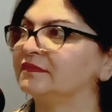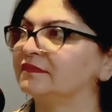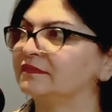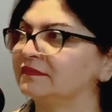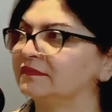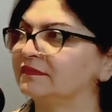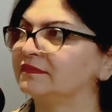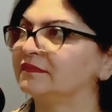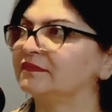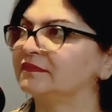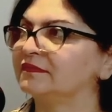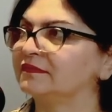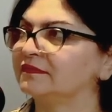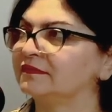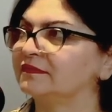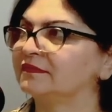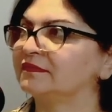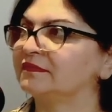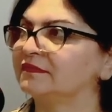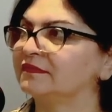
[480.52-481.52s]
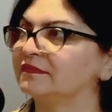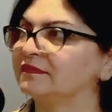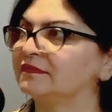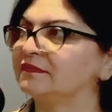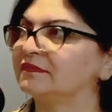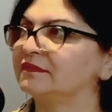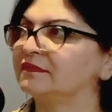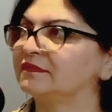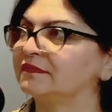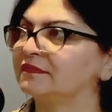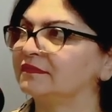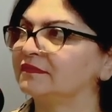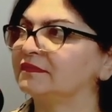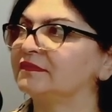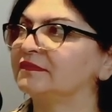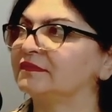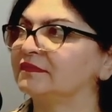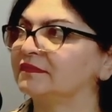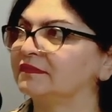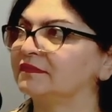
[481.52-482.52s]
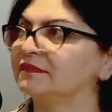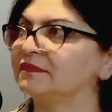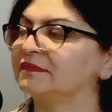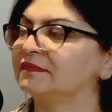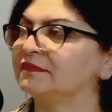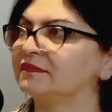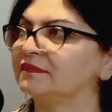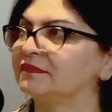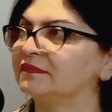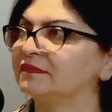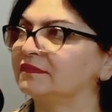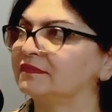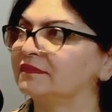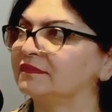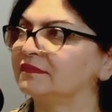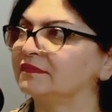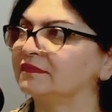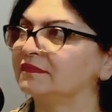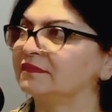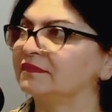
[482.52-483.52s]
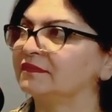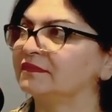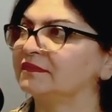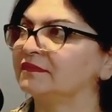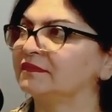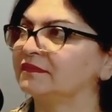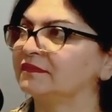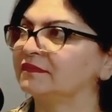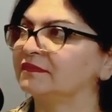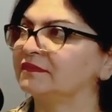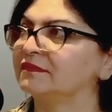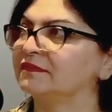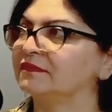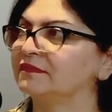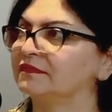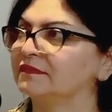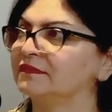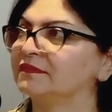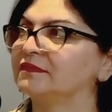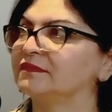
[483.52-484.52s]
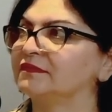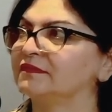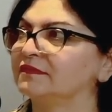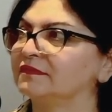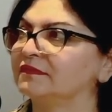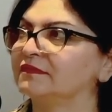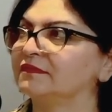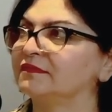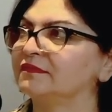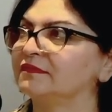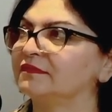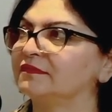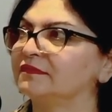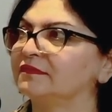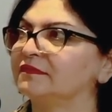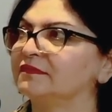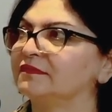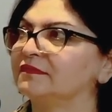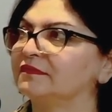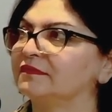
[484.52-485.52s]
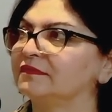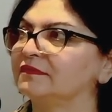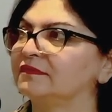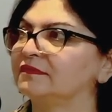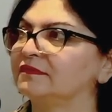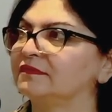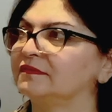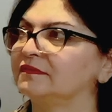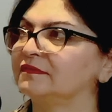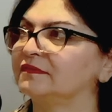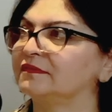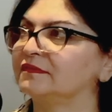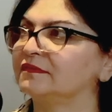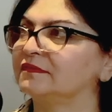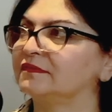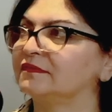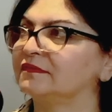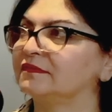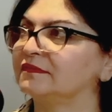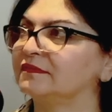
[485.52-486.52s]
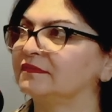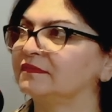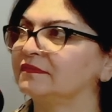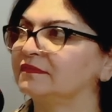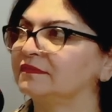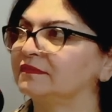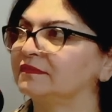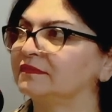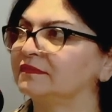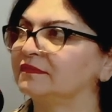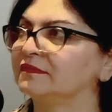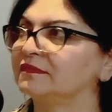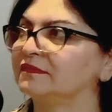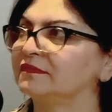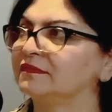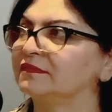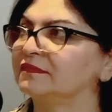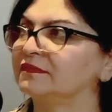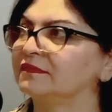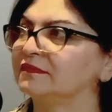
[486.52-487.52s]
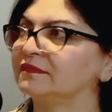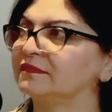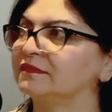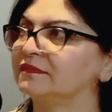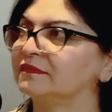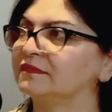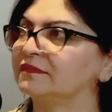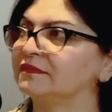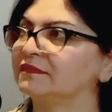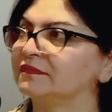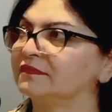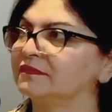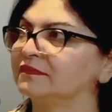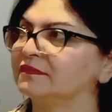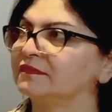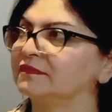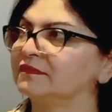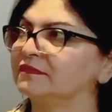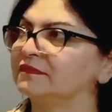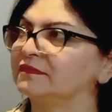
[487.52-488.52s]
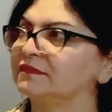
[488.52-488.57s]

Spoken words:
(not speaking)